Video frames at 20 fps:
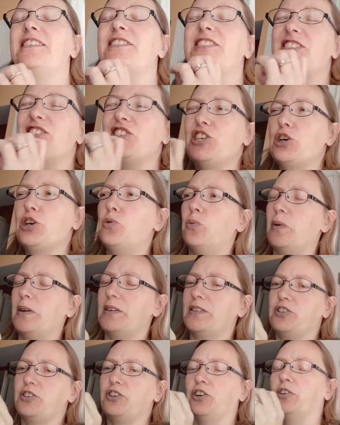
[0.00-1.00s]
to do
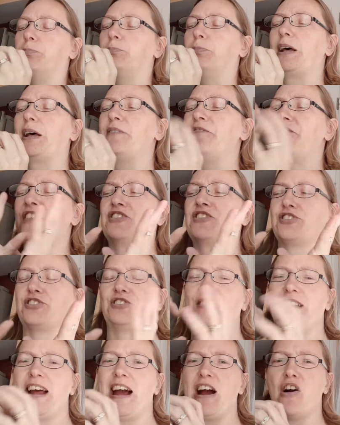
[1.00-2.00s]
with your blood vessels
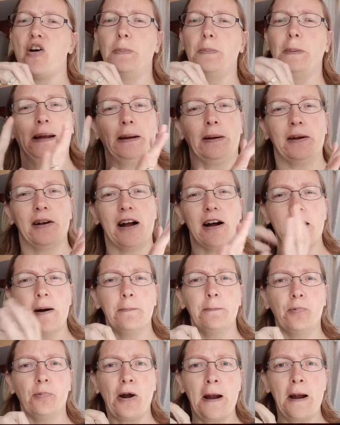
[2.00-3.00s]
not opening
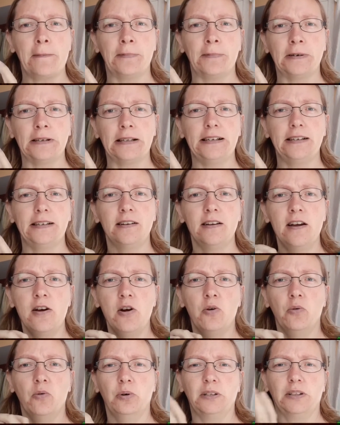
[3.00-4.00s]
up properly
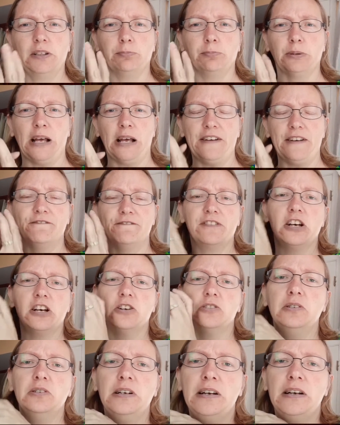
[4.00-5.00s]
with the blood
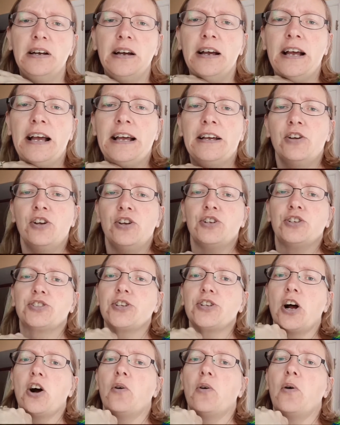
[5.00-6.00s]
flow.
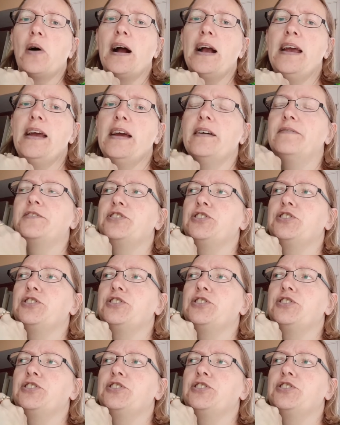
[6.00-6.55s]
So I have